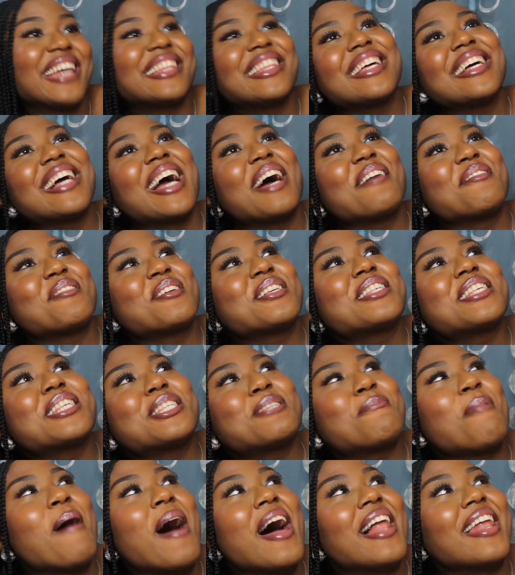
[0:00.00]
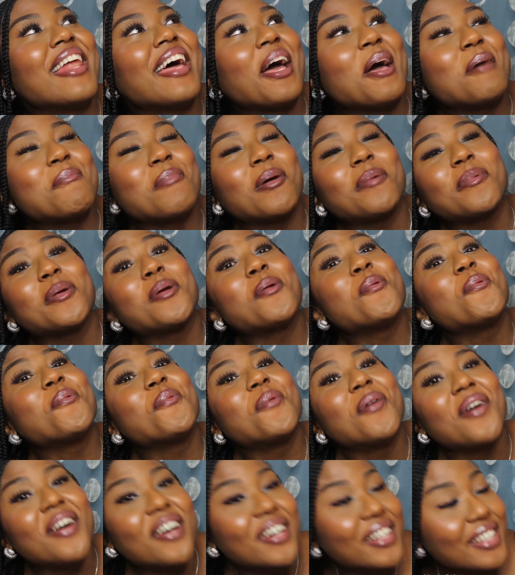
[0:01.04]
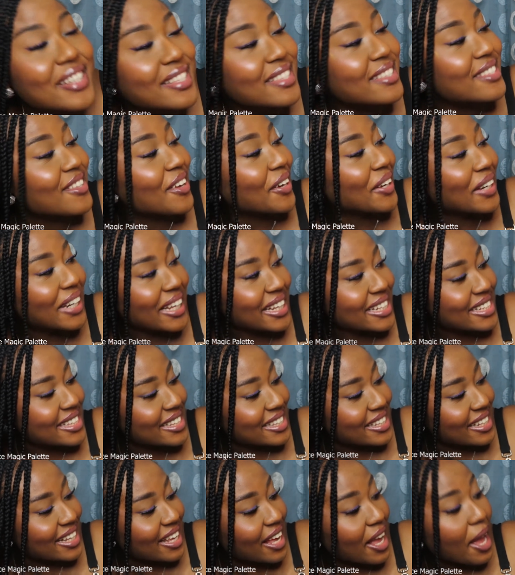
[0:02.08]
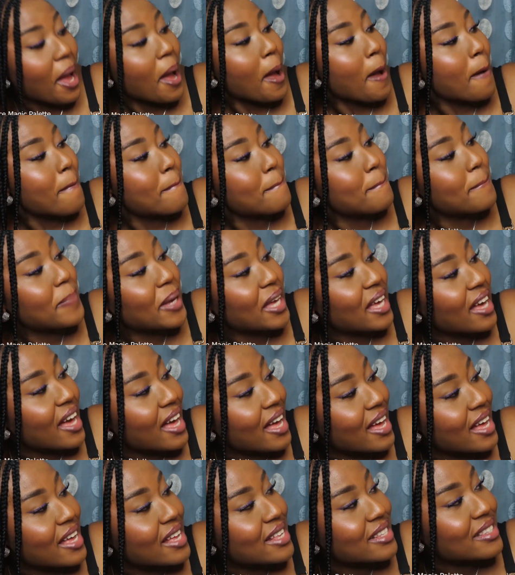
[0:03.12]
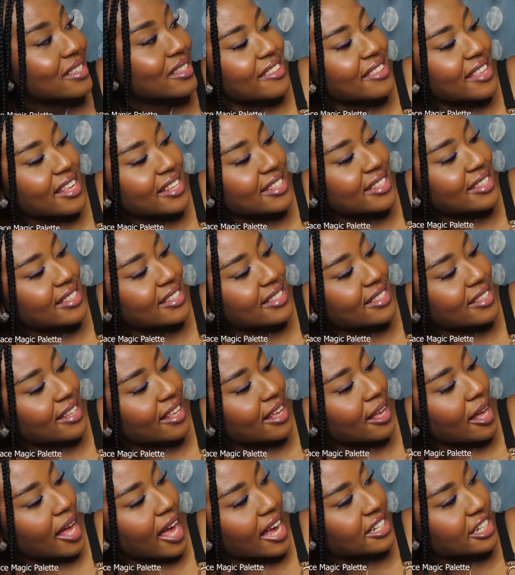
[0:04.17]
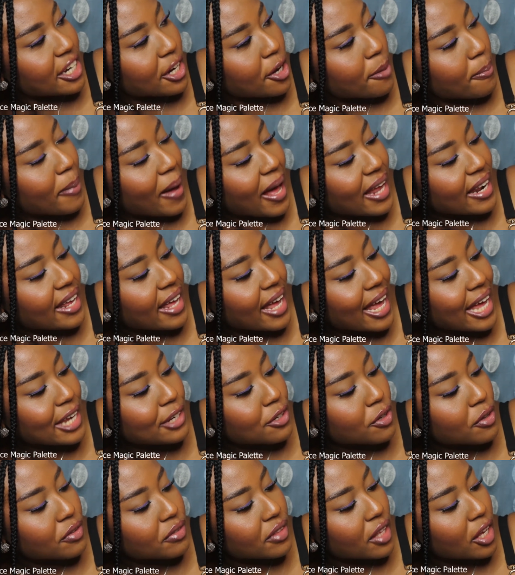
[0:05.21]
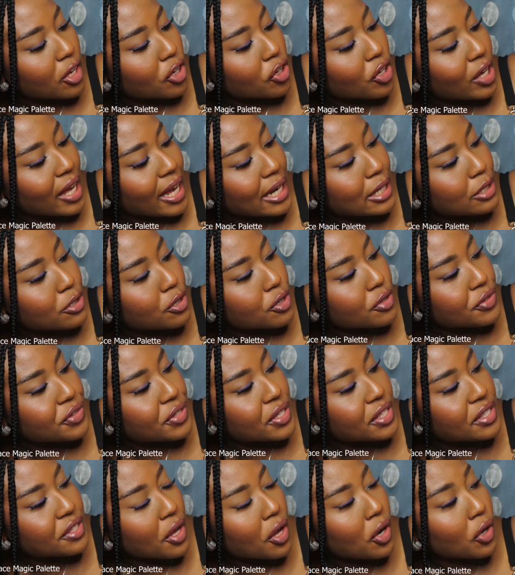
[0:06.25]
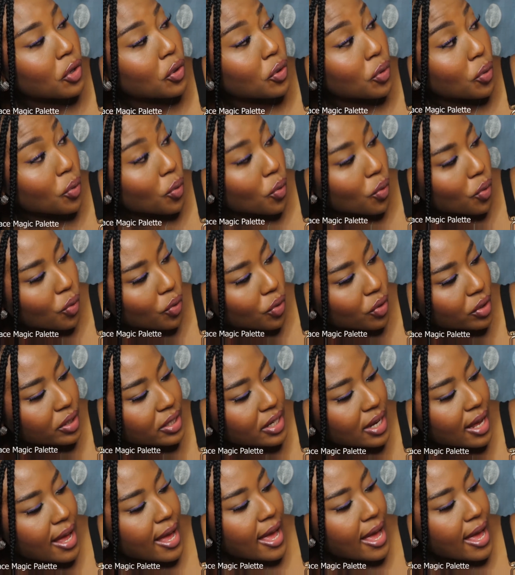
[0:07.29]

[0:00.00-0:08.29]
think I've used this palette maybe once, honestly, because this eyeshadow palette, I don't think you can use this alone.